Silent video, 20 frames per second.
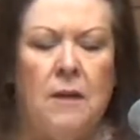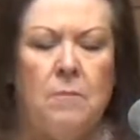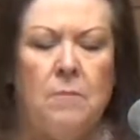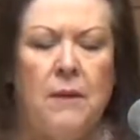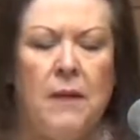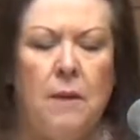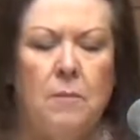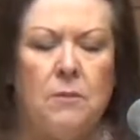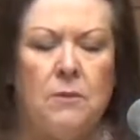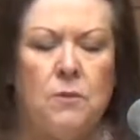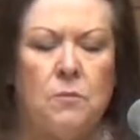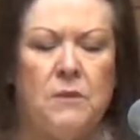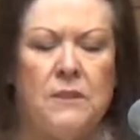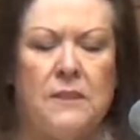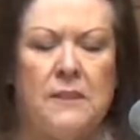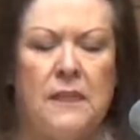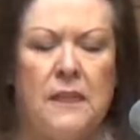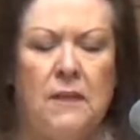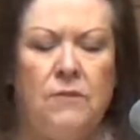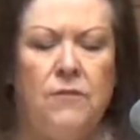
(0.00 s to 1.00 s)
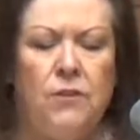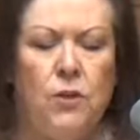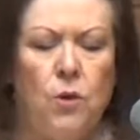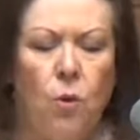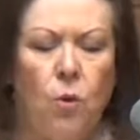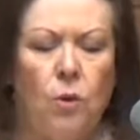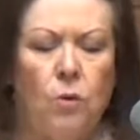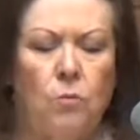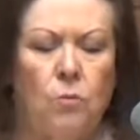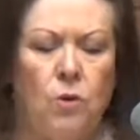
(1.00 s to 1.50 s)
be able to receive
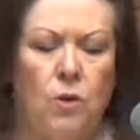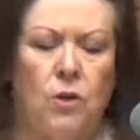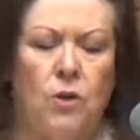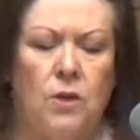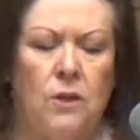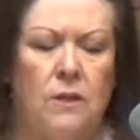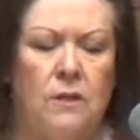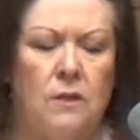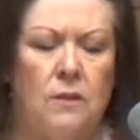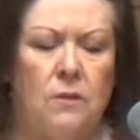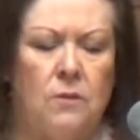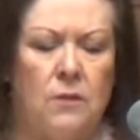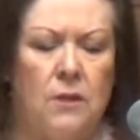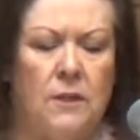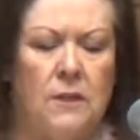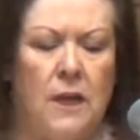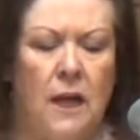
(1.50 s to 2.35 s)
your word, Lord.